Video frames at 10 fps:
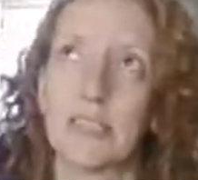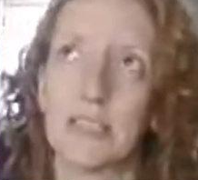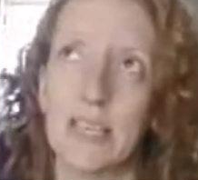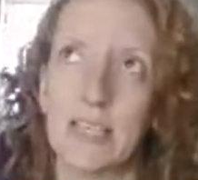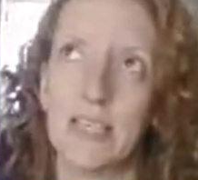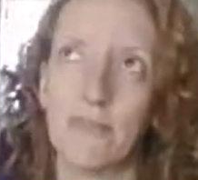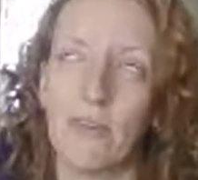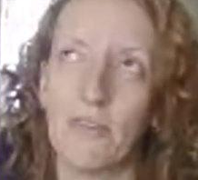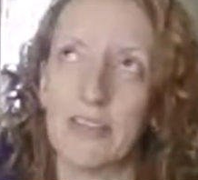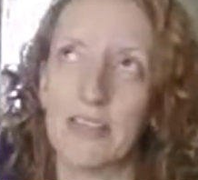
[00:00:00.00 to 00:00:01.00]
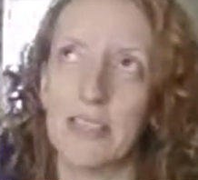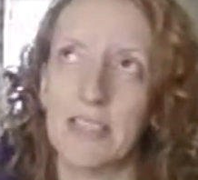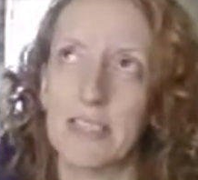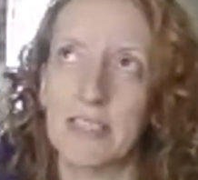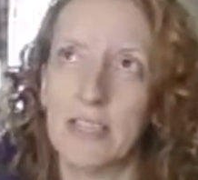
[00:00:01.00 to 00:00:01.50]
a
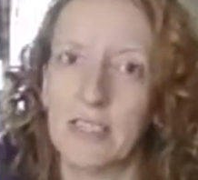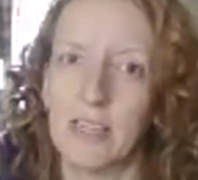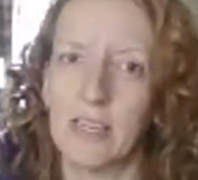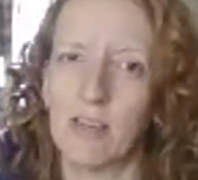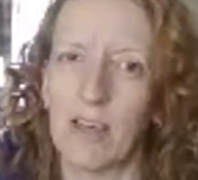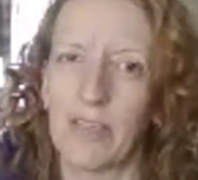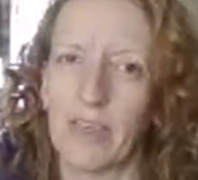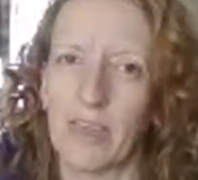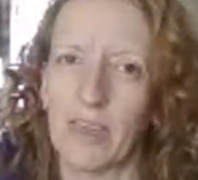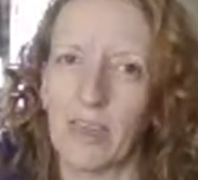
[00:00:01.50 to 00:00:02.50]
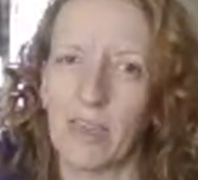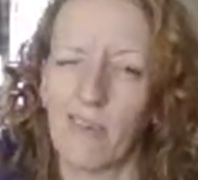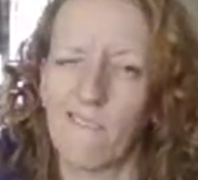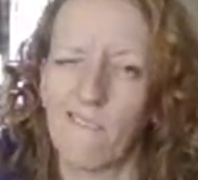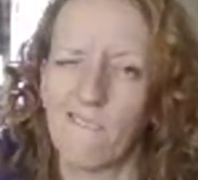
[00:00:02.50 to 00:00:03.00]
56, and a 60 degree, I
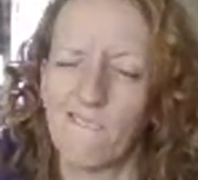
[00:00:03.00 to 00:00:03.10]
think.